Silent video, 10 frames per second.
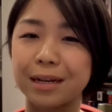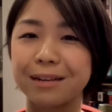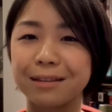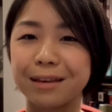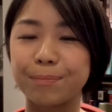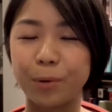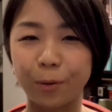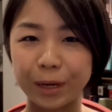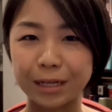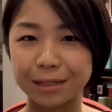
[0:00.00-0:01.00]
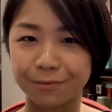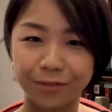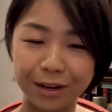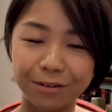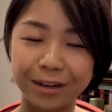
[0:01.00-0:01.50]
I think bowings and
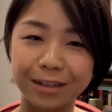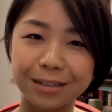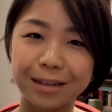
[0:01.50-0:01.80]
fingerings